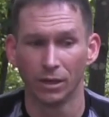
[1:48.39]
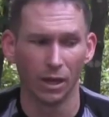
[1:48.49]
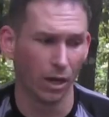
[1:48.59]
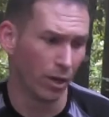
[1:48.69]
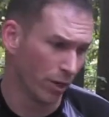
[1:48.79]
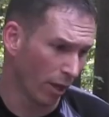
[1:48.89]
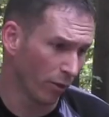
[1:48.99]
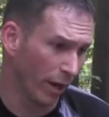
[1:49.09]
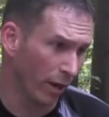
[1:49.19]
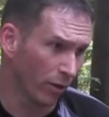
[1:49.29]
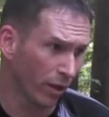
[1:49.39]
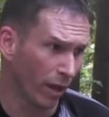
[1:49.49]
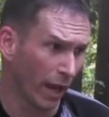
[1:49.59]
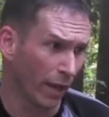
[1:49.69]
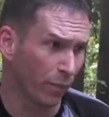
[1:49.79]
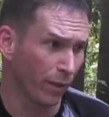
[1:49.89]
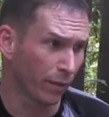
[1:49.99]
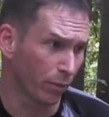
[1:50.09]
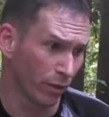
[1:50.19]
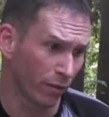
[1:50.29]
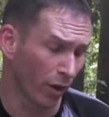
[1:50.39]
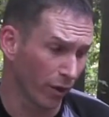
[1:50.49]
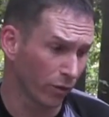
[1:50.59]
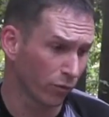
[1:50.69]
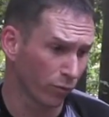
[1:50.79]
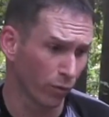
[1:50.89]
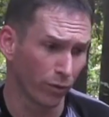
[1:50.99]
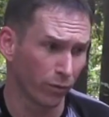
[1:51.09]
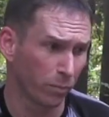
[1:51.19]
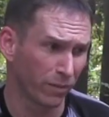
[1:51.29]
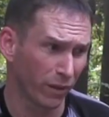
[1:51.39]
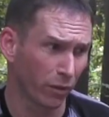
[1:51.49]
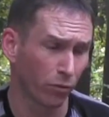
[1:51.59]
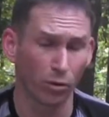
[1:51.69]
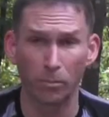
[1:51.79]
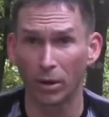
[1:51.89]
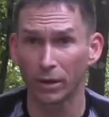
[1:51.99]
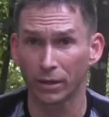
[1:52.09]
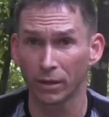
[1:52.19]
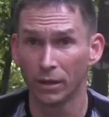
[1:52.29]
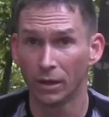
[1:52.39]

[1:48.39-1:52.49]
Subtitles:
Another area, I think the tires for this particular bike,